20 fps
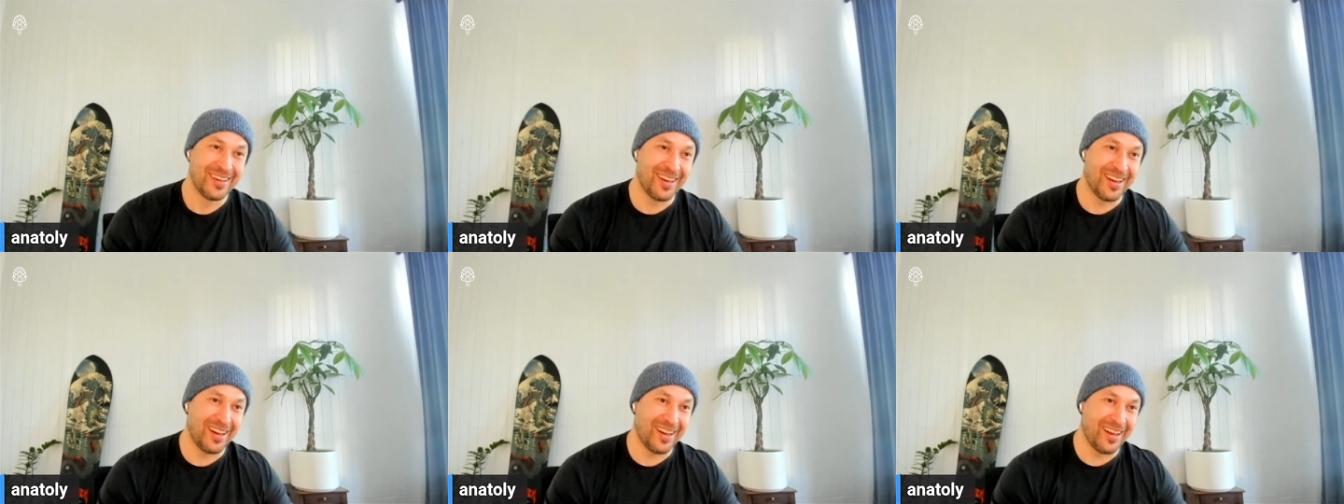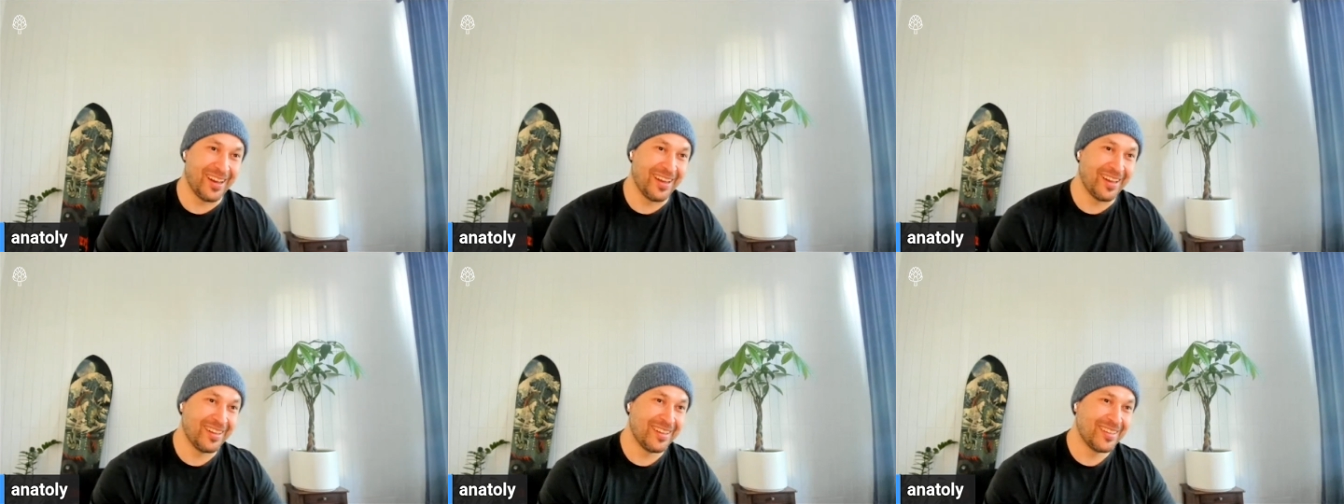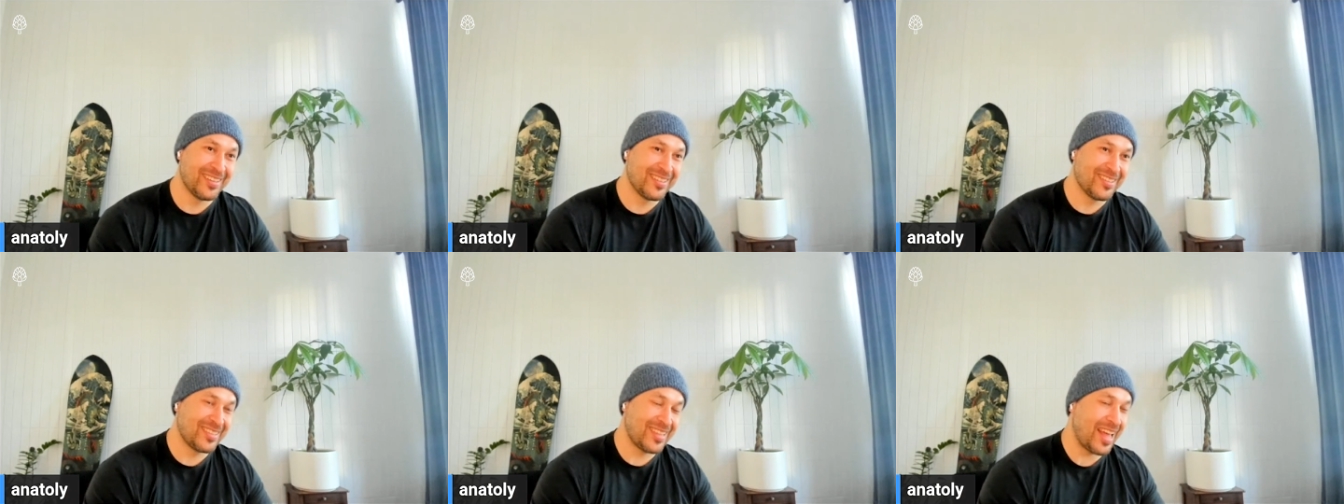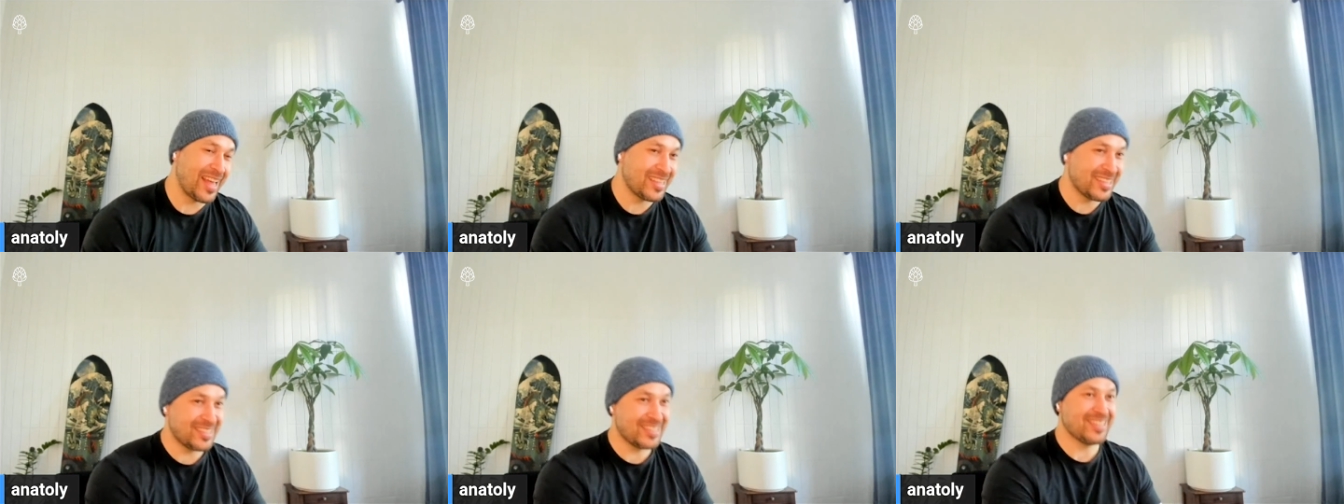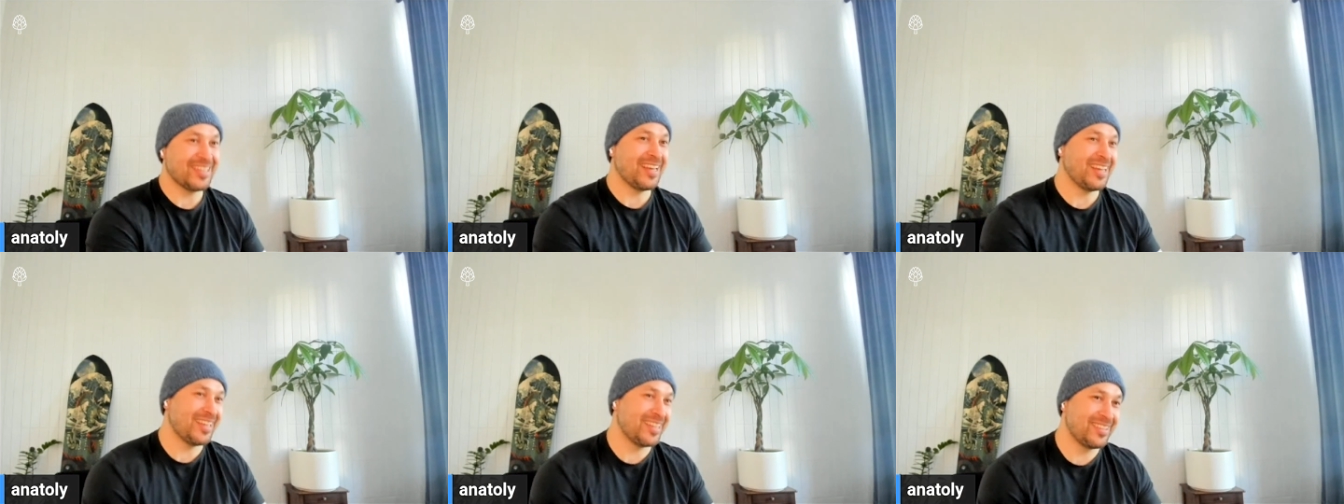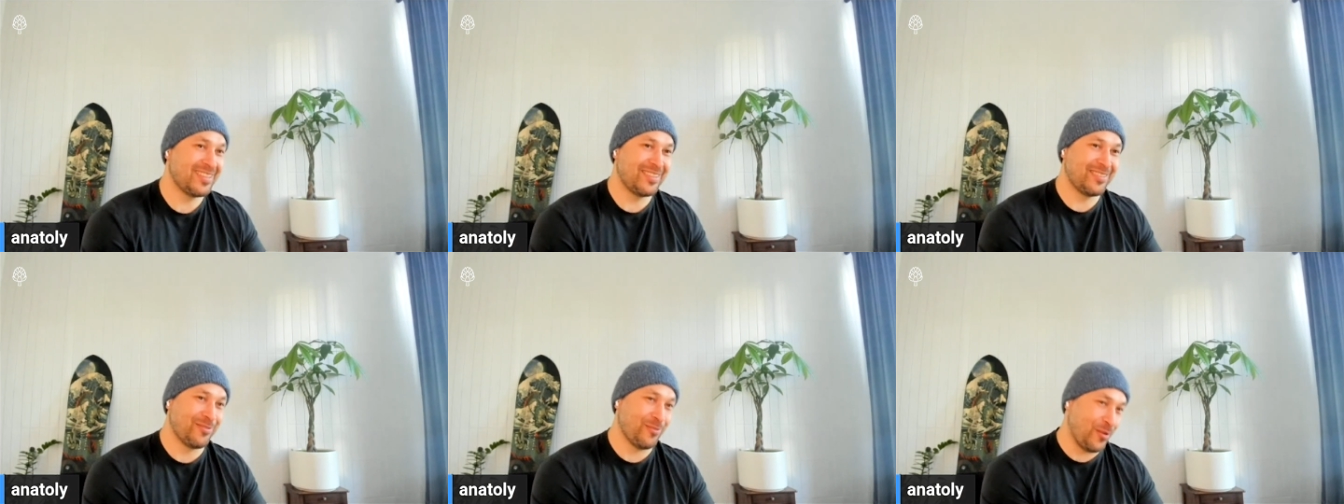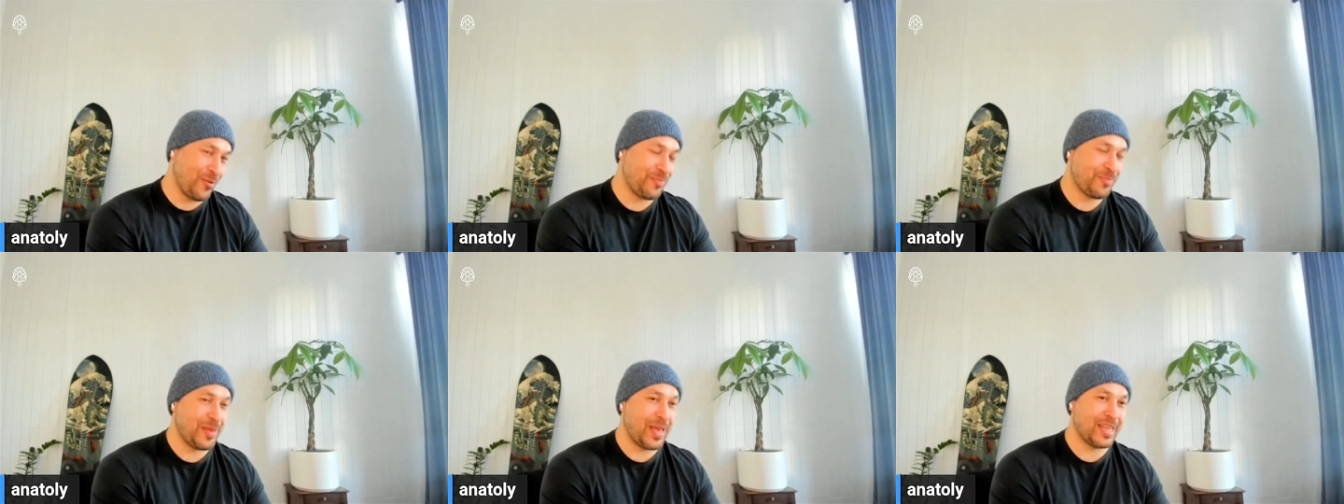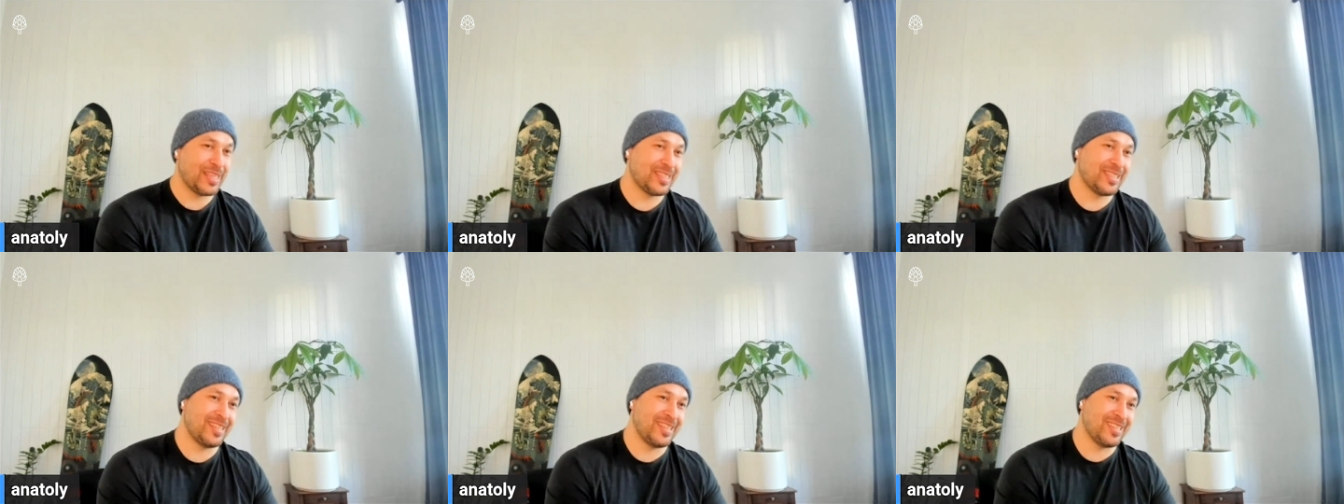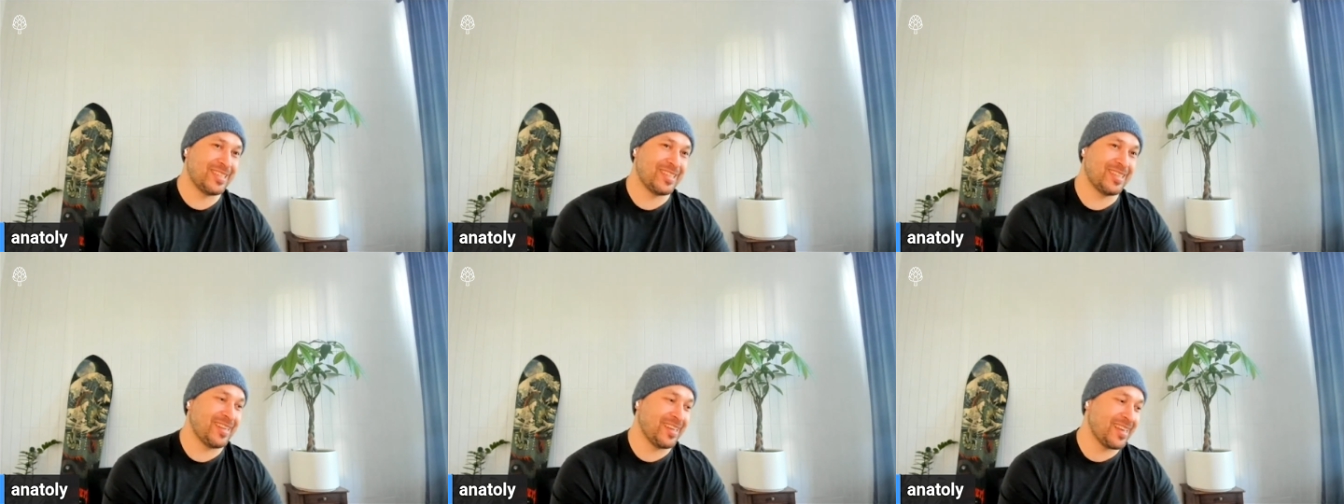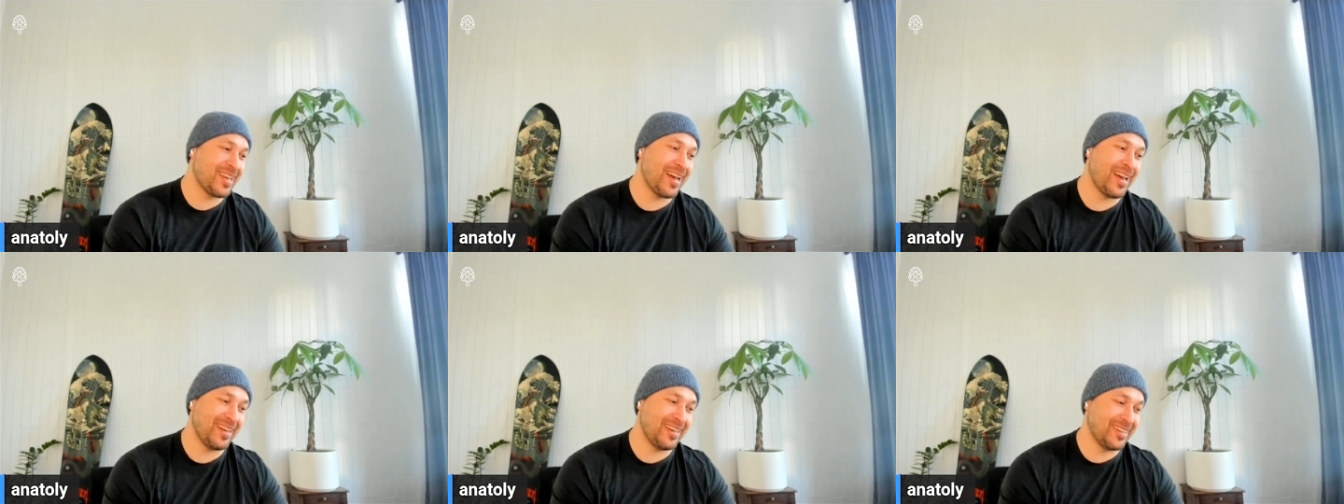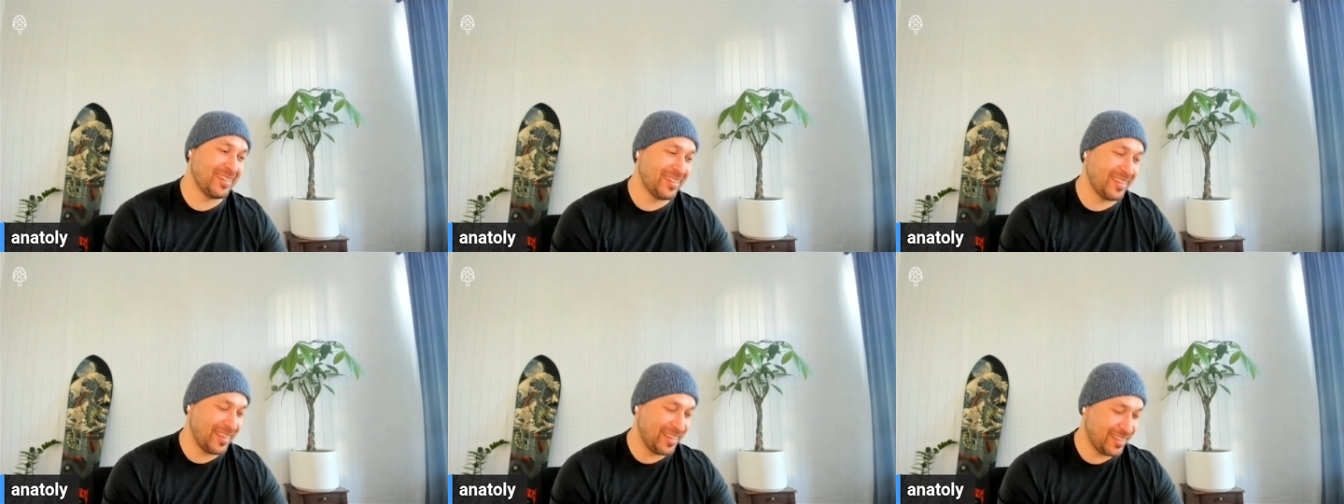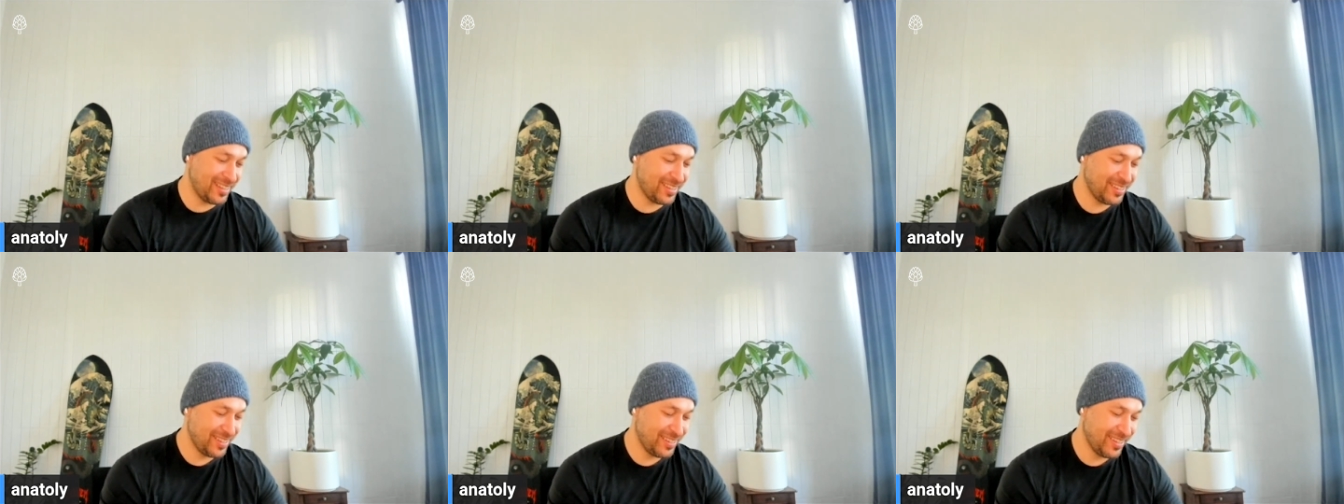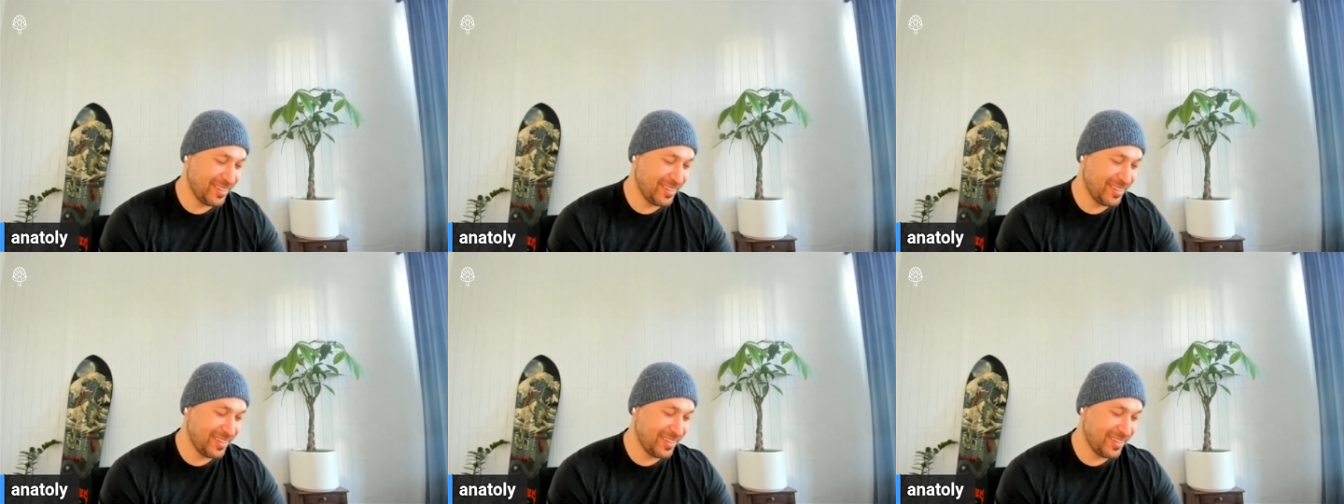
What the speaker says: That's like what makes these like kind of like